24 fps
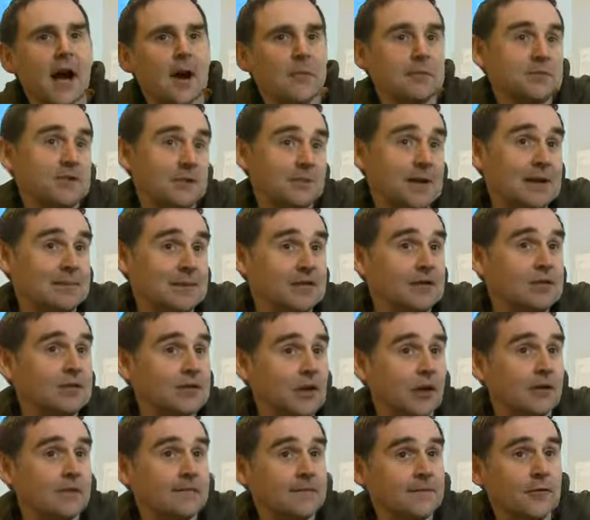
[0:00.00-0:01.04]
So maybe just
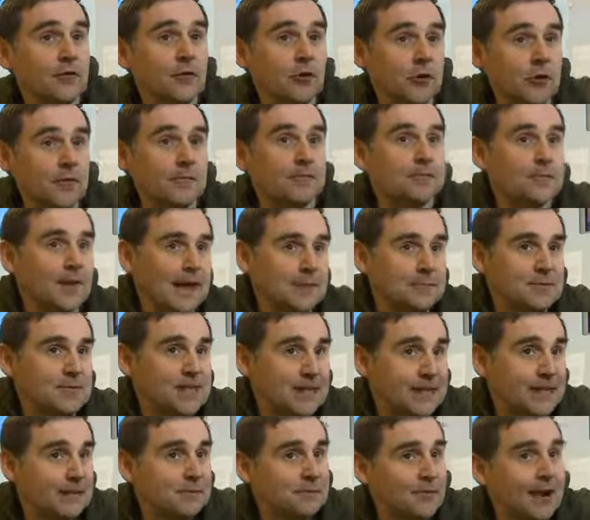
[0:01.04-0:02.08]
go for a
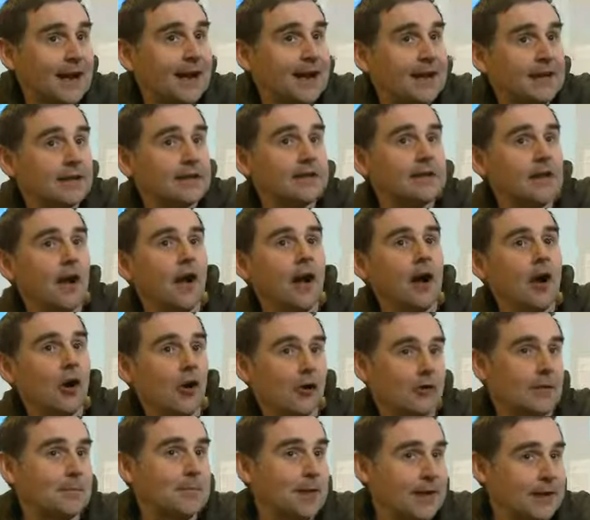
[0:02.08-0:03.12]
particular brand
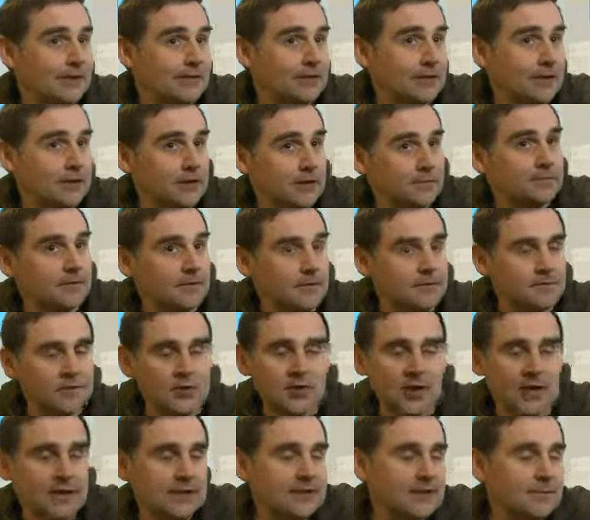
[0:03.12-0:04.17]
or a period of
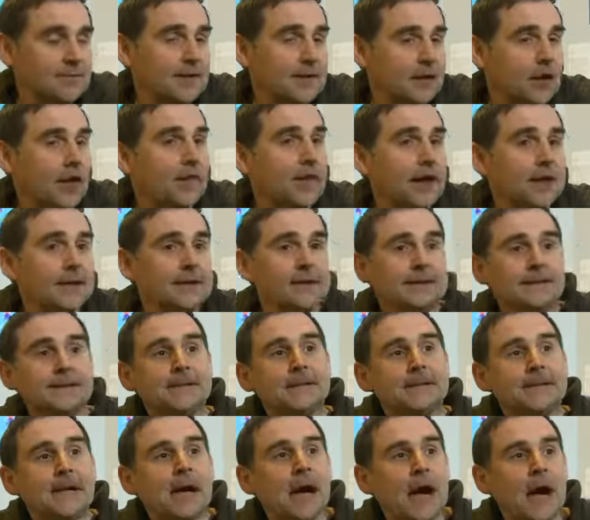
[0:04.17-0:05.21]
machines, something like that.
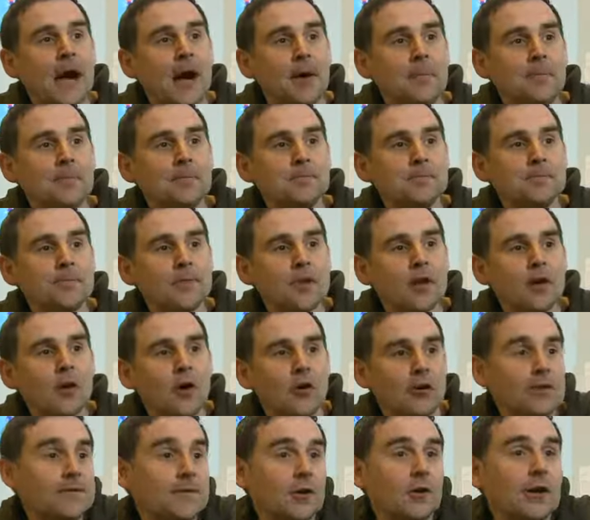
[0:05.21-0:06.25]

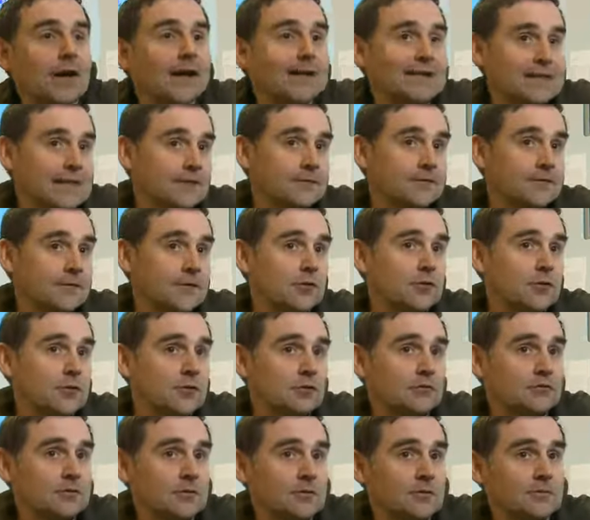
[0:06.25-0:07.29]
Or collecting
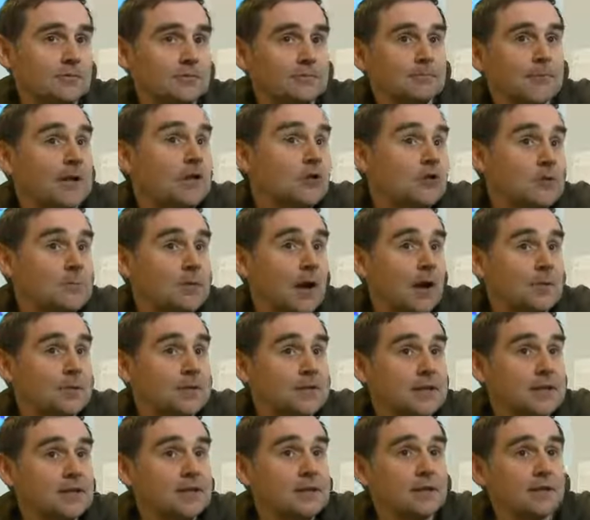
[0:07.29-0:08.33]
for sort of monetary
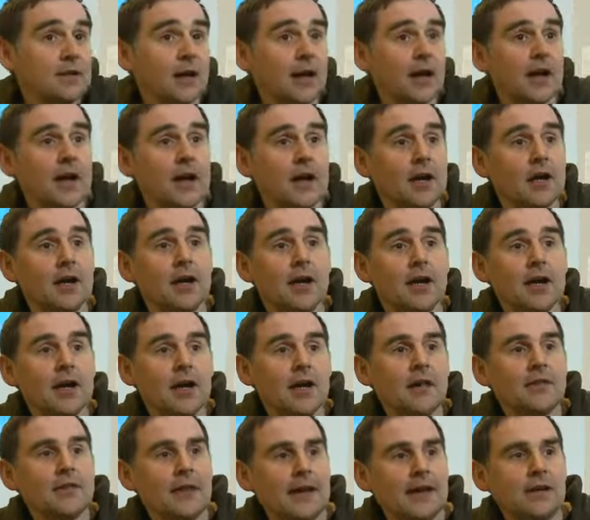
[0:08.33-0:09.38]
purposes,
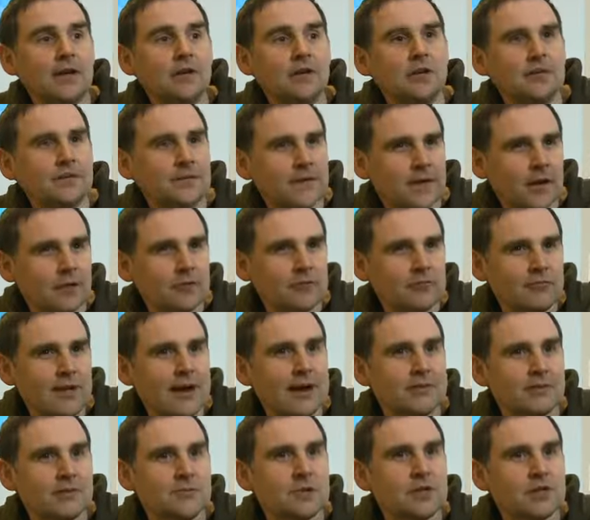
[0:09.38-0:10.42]
then look for those
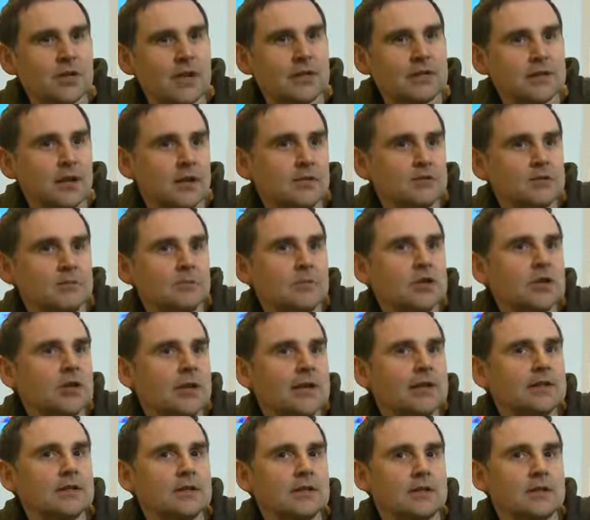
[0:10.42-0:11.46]
rarer machines, those
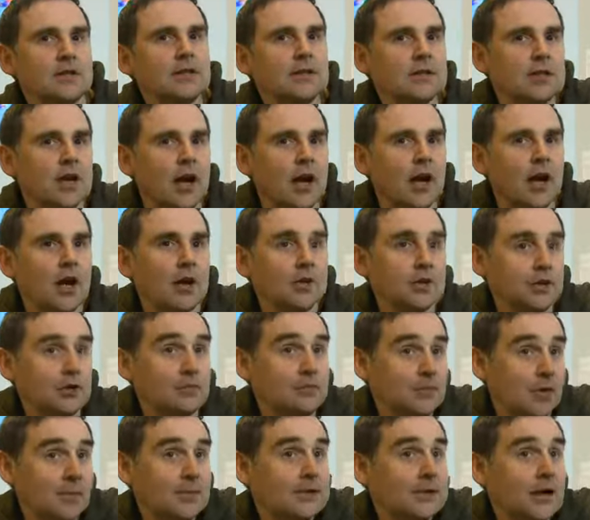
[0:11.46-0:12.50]
machines that you
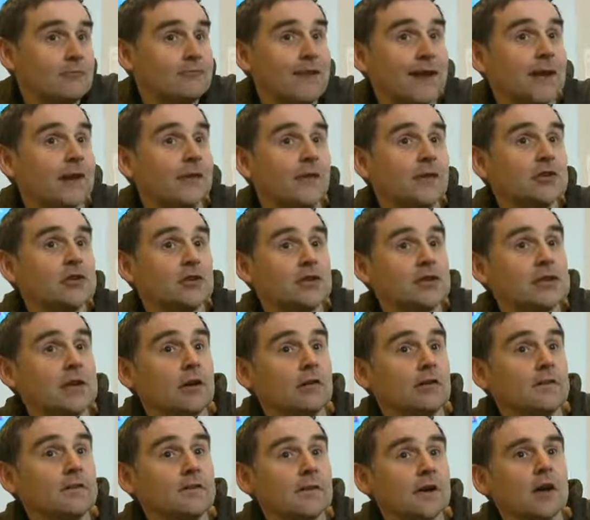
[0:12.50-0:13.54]
probably don't recognise
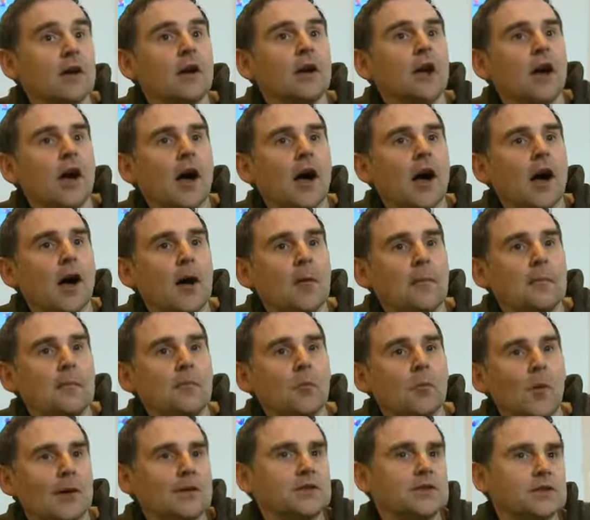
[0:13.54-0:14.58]
yourself,
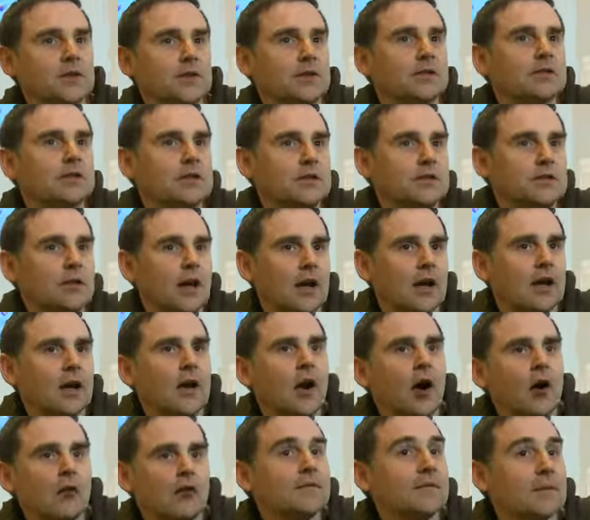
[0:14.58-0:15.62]
ones that
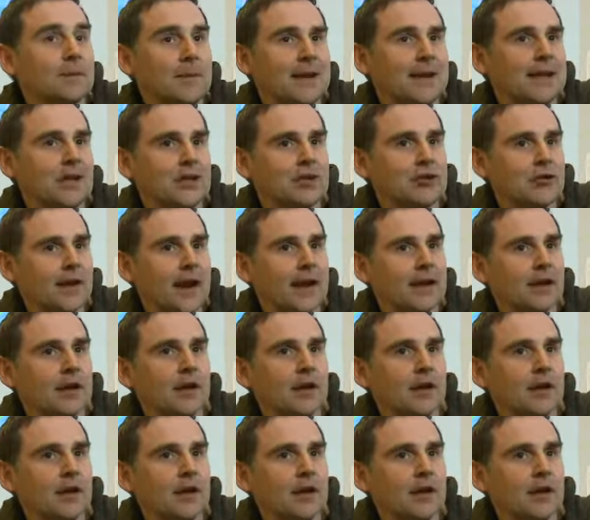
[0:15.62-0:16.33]
are off the beaten track.